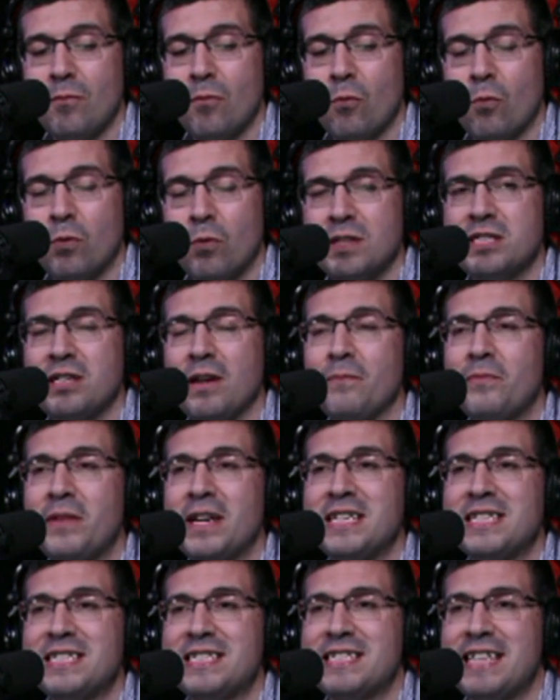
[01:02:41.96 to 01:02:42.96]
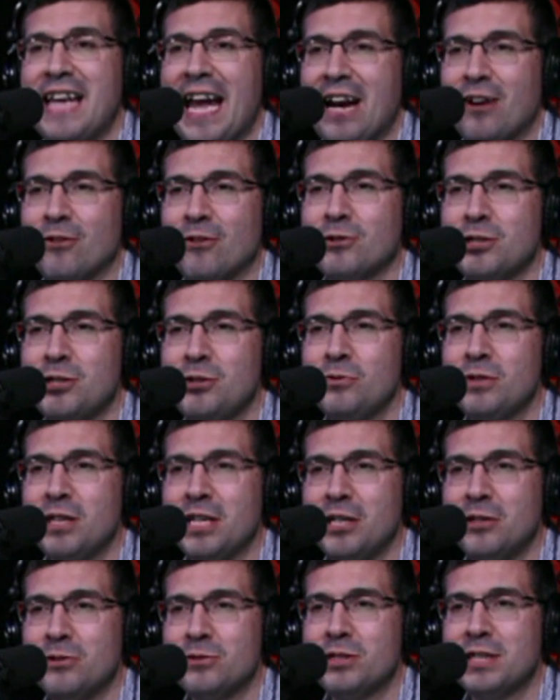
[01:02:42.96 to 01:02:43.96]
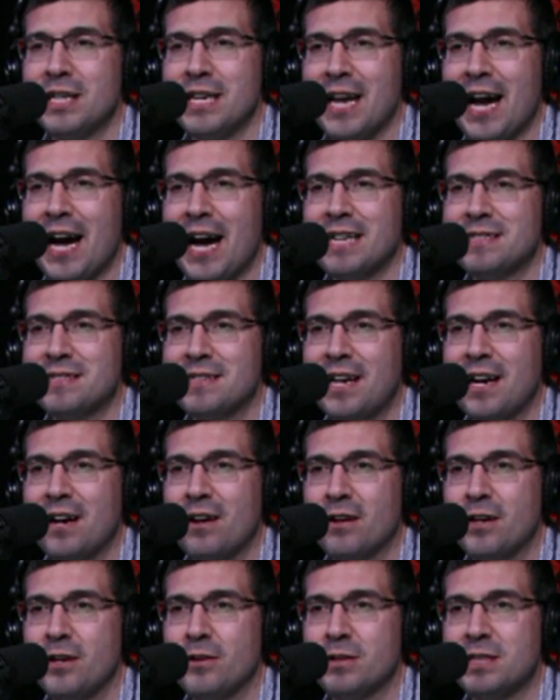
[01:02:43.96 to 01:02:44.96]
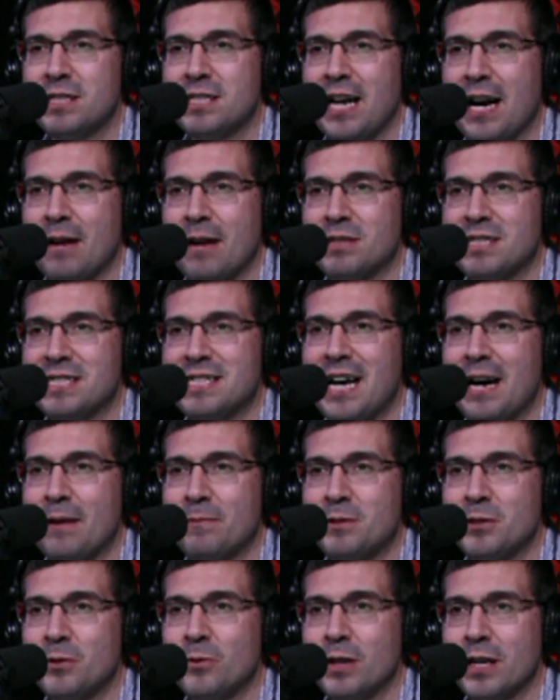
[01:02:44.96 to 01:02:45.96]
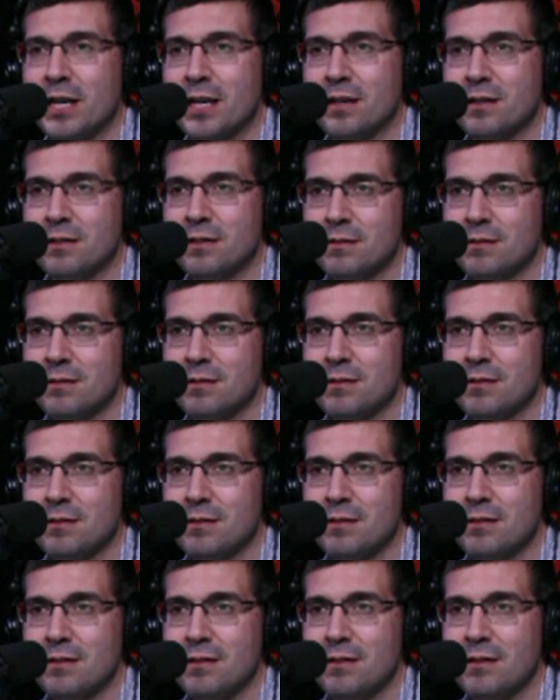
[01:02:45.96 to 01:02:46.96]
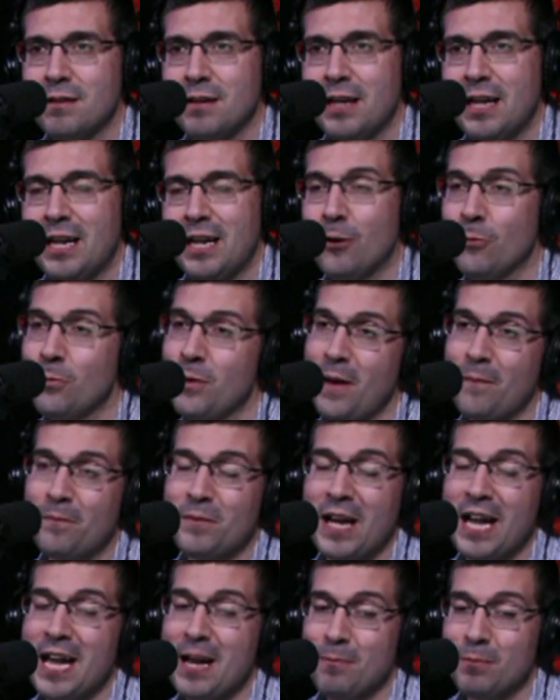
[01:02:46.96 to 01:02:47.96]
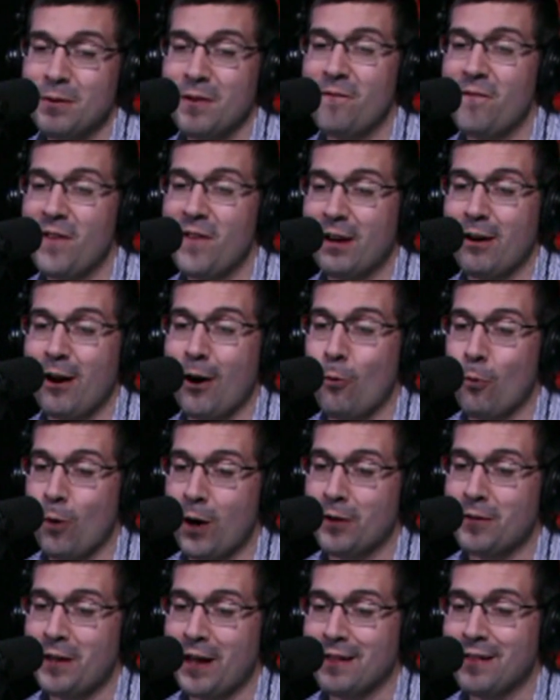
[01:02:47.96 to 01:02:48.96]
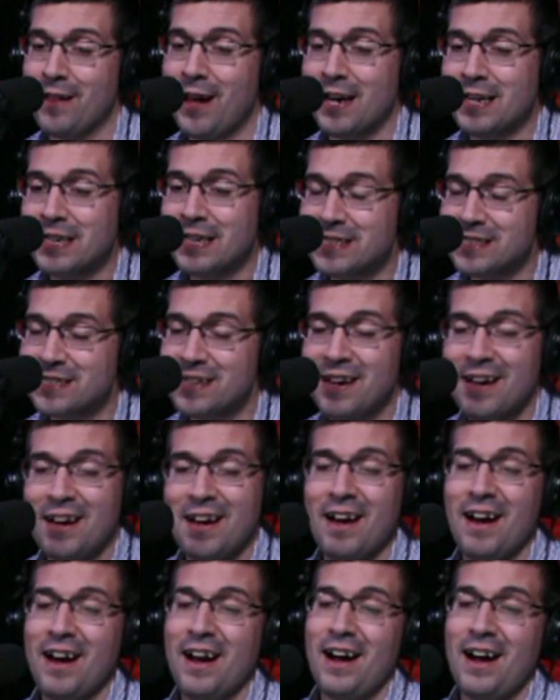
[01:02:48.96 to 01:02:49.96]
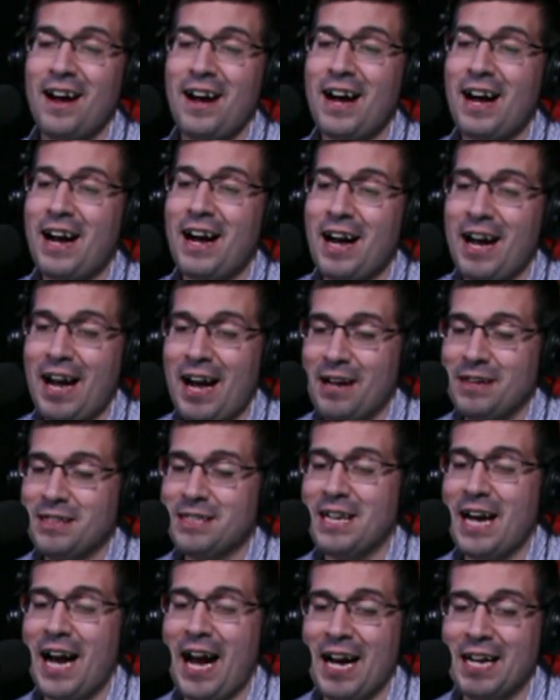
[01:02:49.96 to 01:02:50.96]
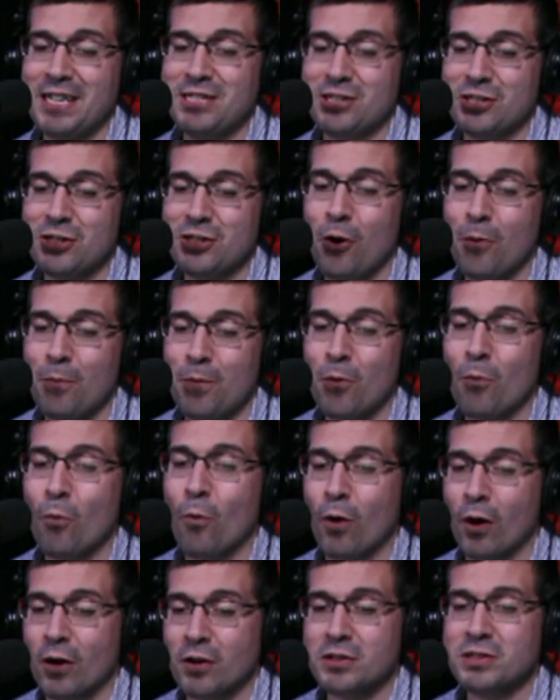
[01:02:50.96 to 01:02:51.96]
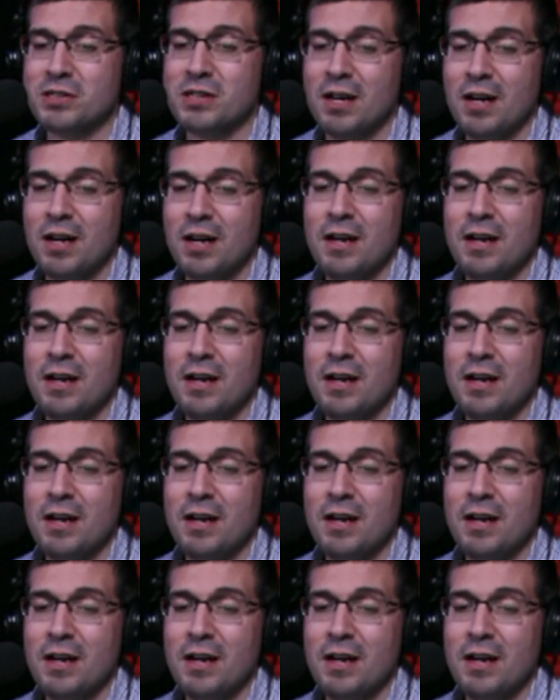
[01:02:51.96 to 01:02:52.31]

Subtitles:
when something scares you that used to not scare you, it's time to stop doing it. And it'll be up to him to figure out where that line is. I just hope it works.